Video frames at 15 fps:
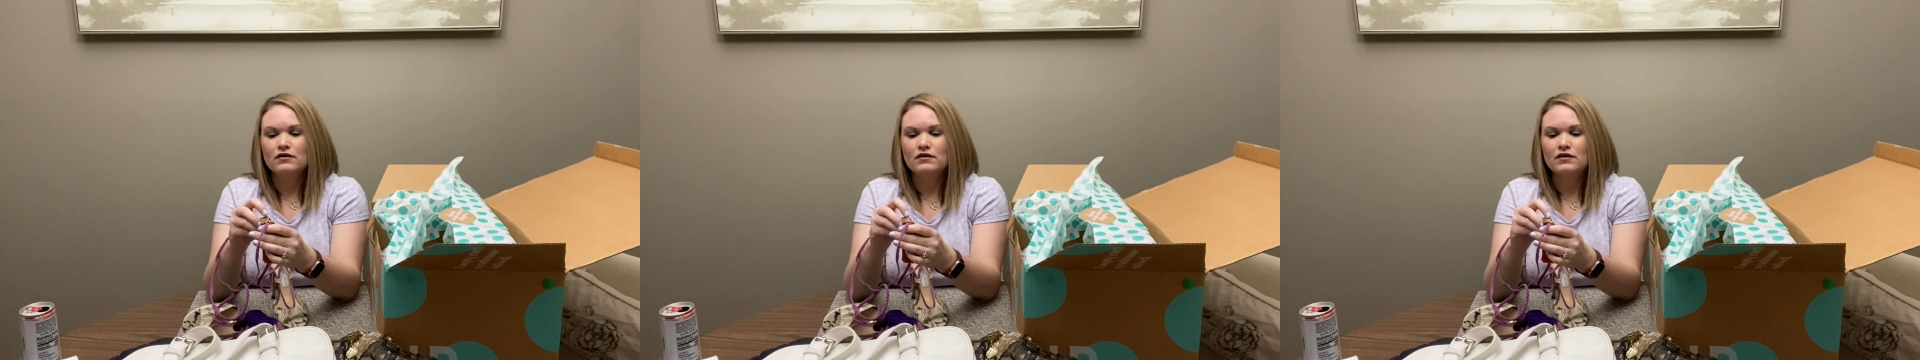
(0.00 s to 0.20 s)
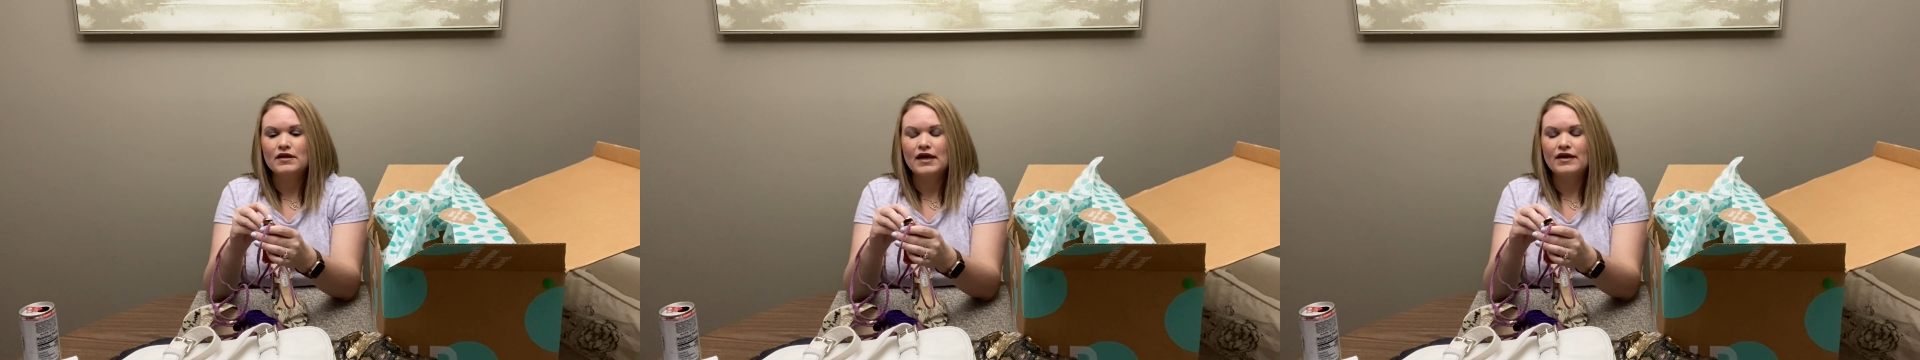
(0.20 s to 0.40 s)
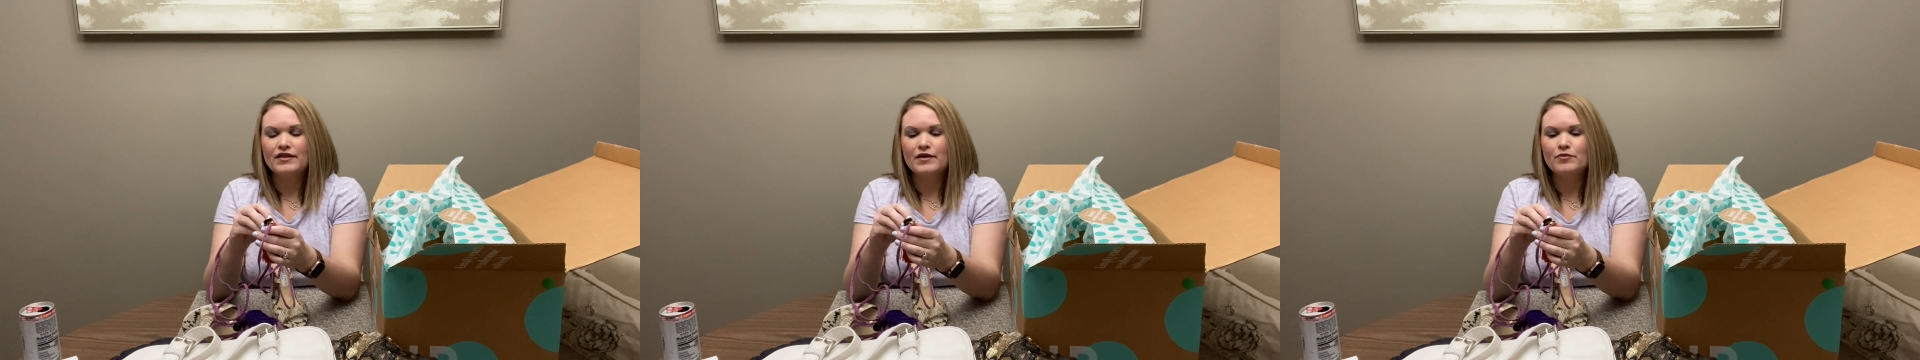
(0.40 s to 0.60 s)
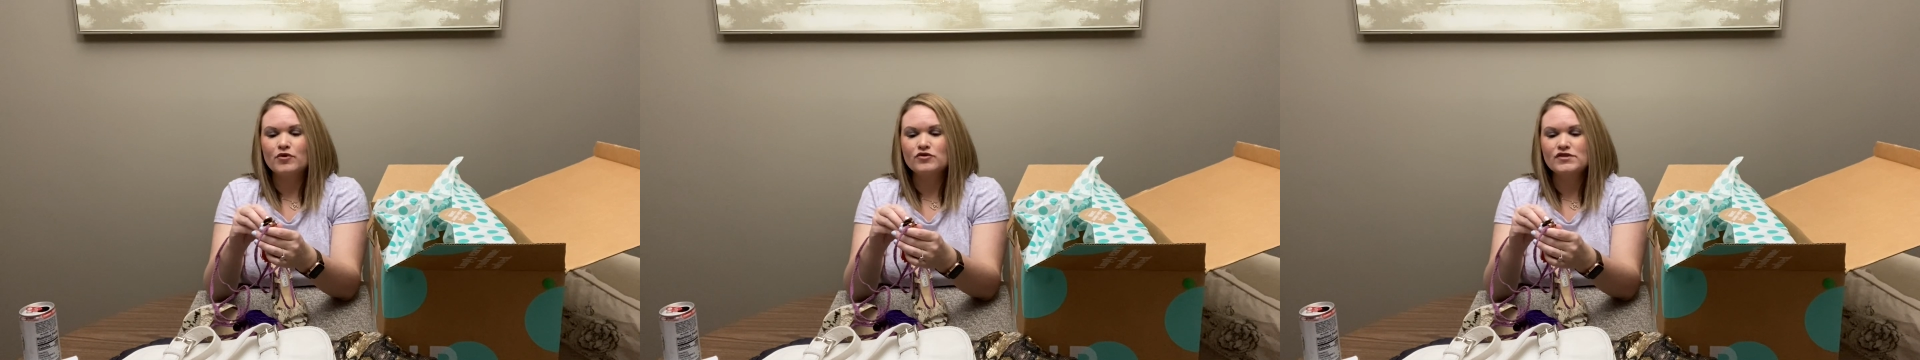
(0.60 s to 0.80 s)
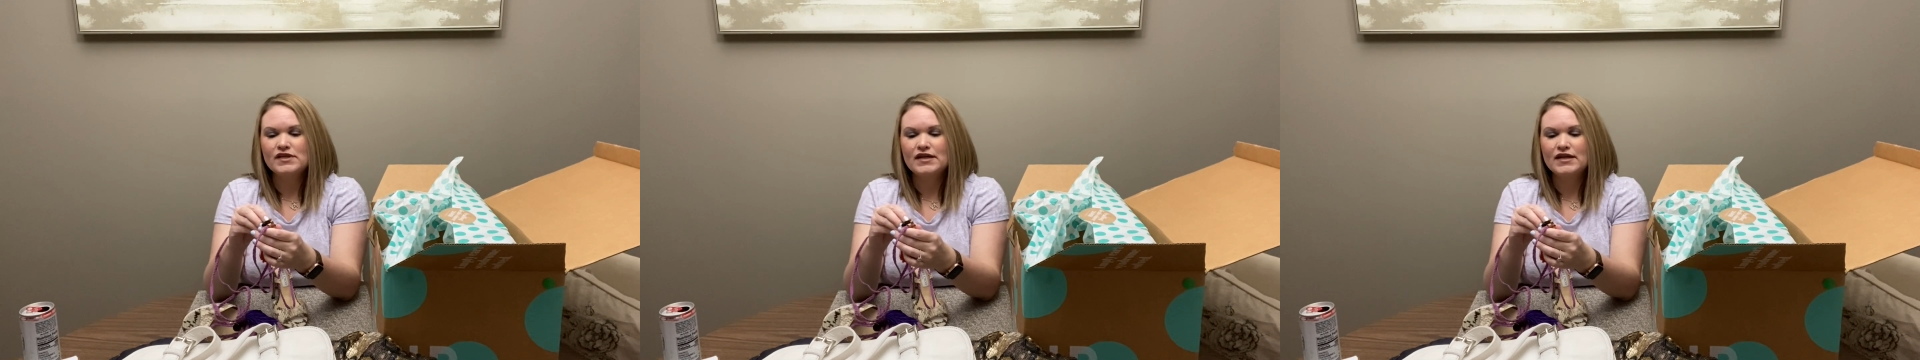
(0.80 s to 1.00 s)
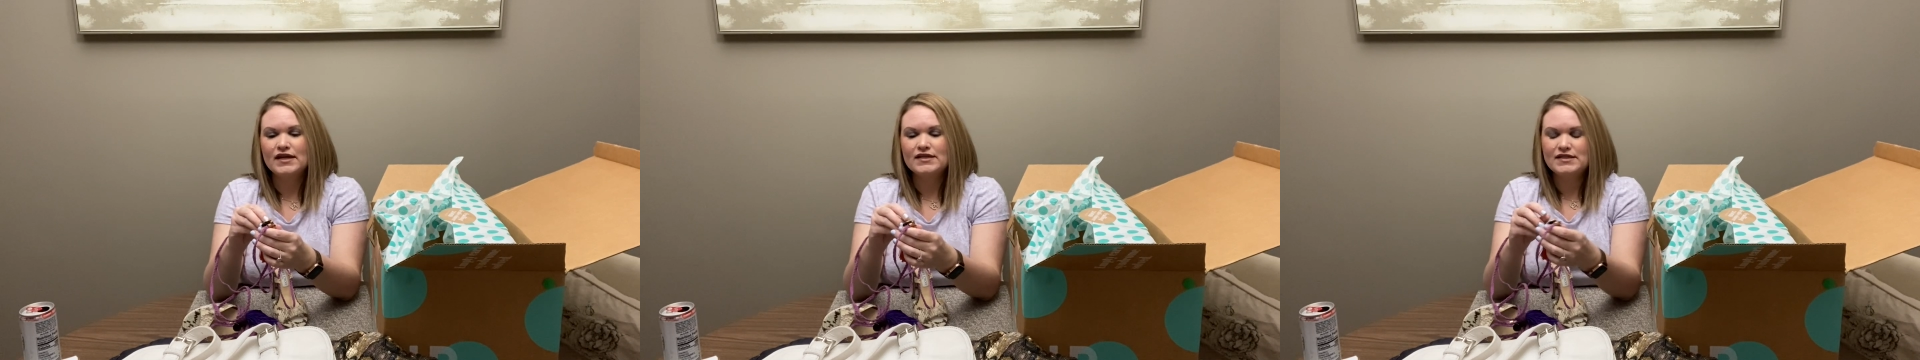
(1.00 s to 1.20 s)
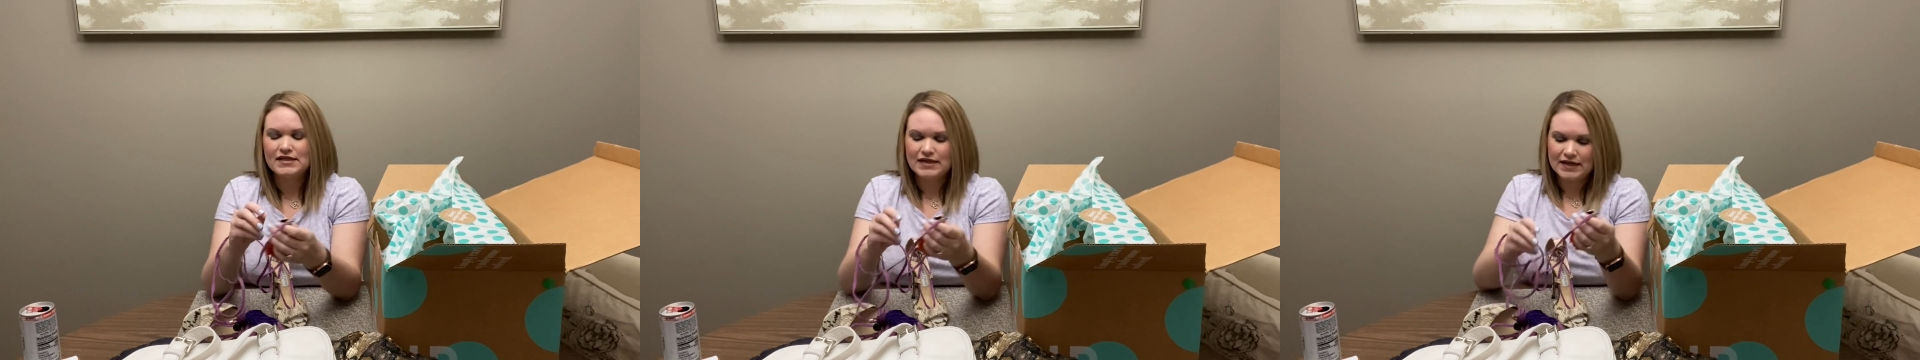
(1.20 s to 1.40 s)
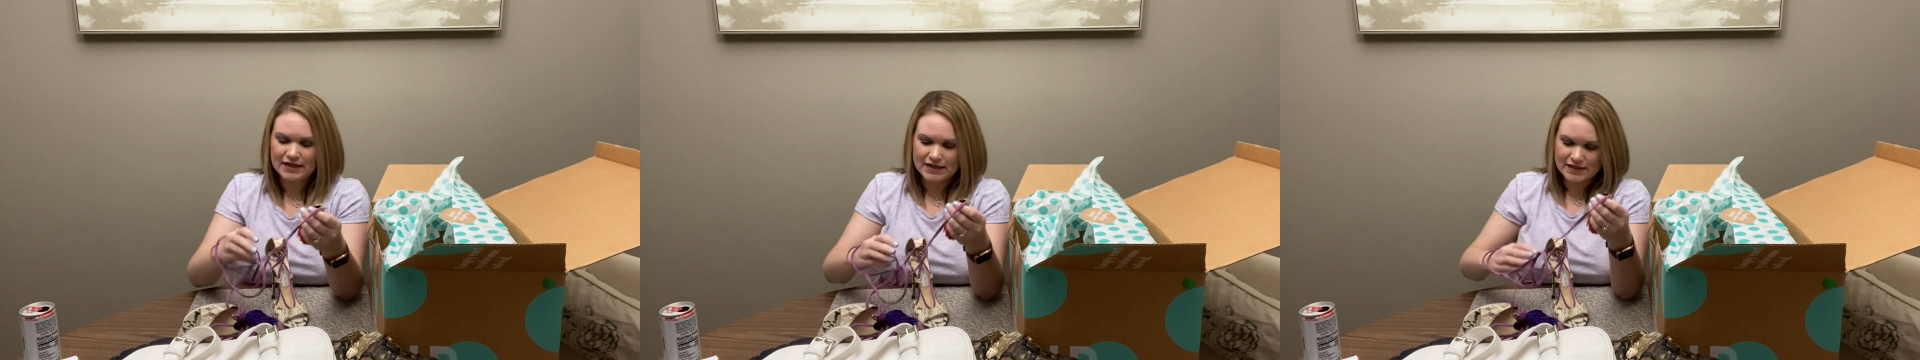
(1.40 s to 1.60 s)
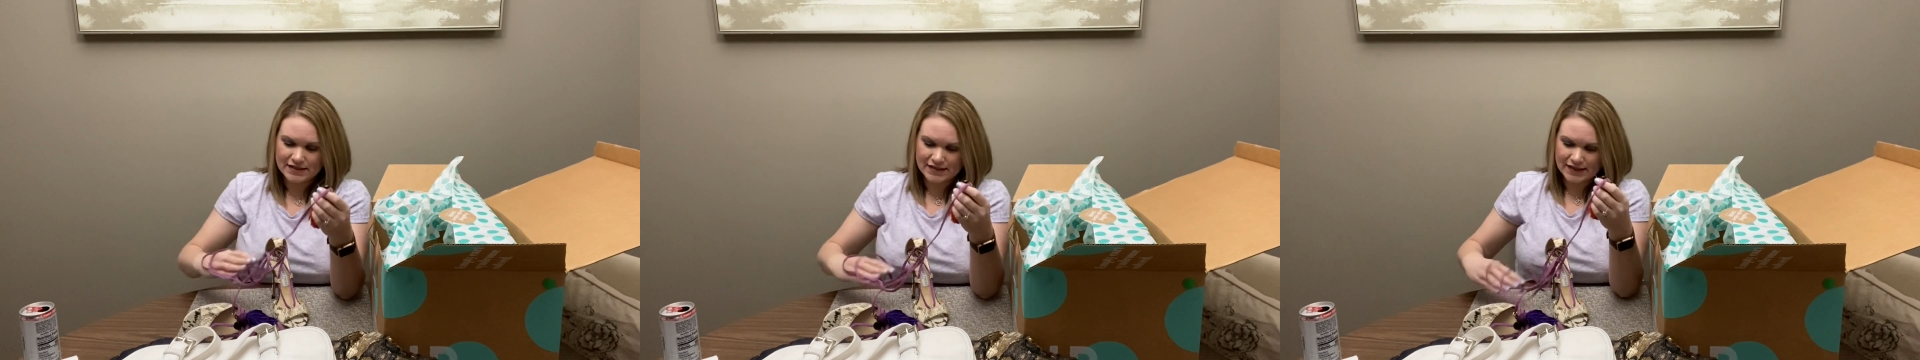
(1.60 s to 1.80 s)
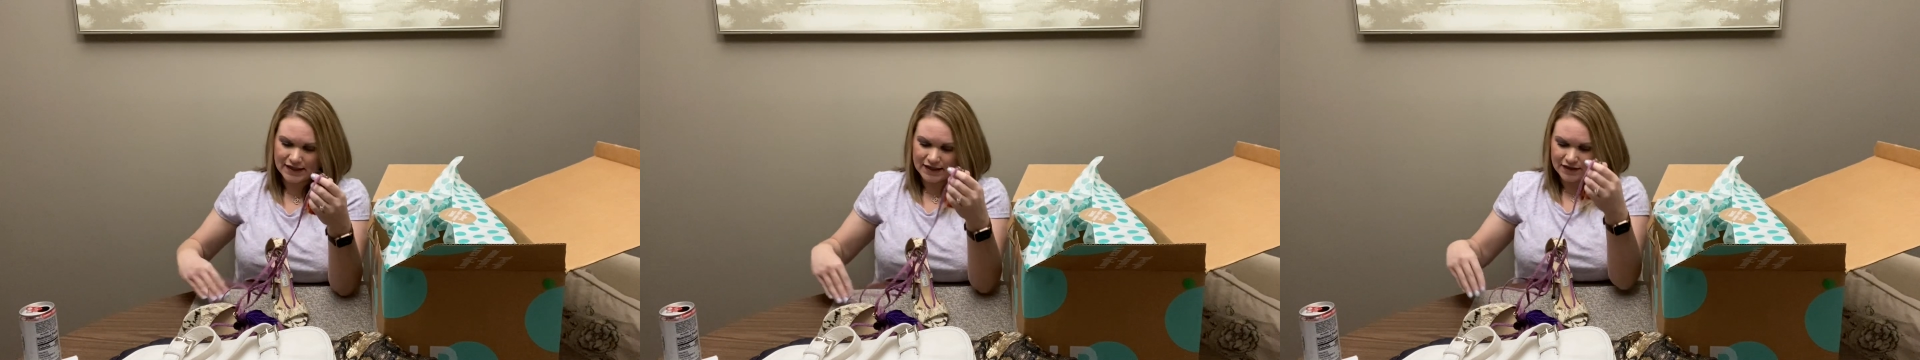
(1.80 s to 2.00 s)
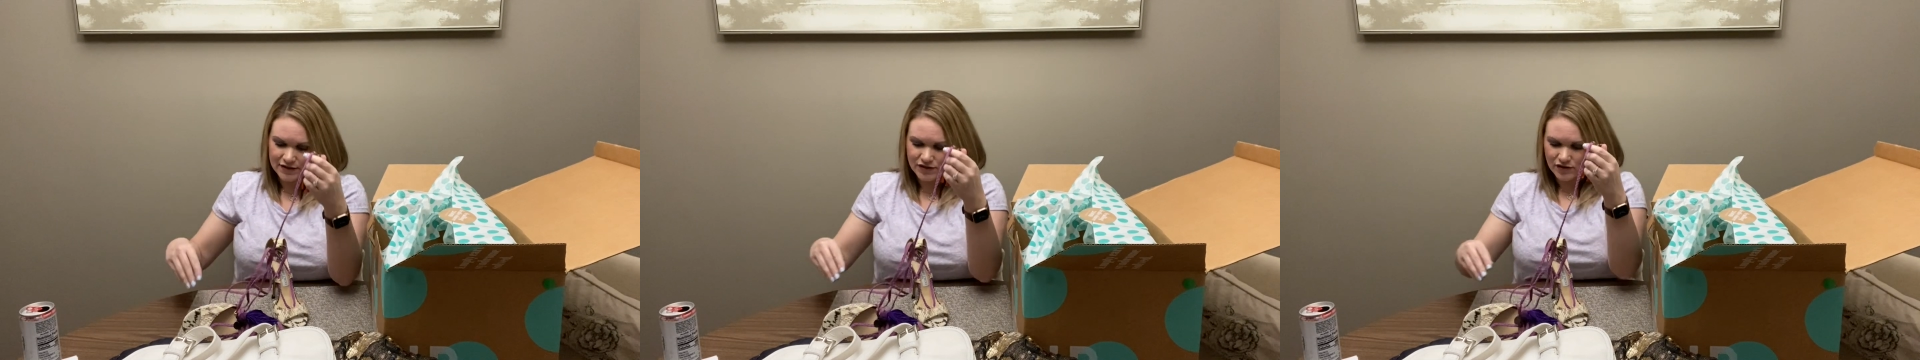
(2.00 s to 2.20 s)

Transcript: yeah, they both say nineteen ninety-six,